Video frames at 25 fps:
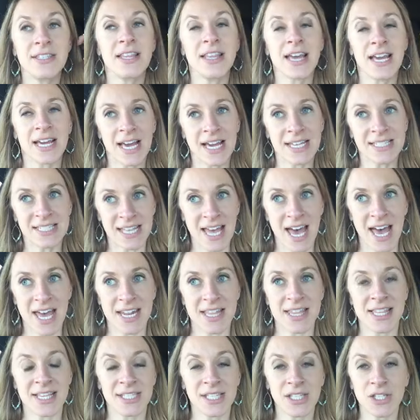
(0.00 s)
like I
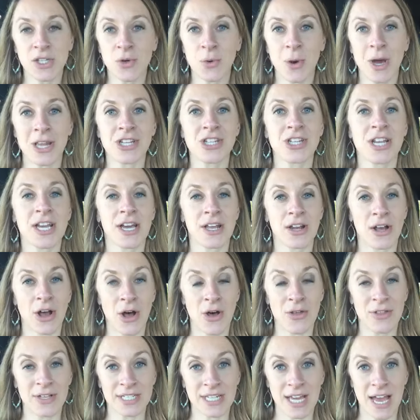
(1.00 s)
said, this is a question I get
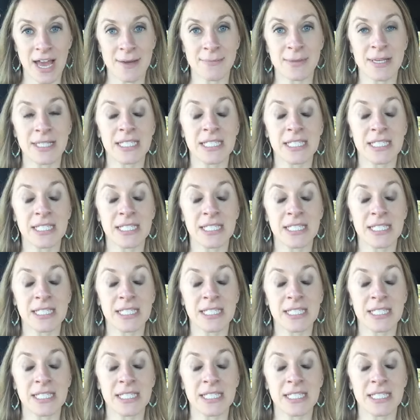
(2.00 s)
all the time,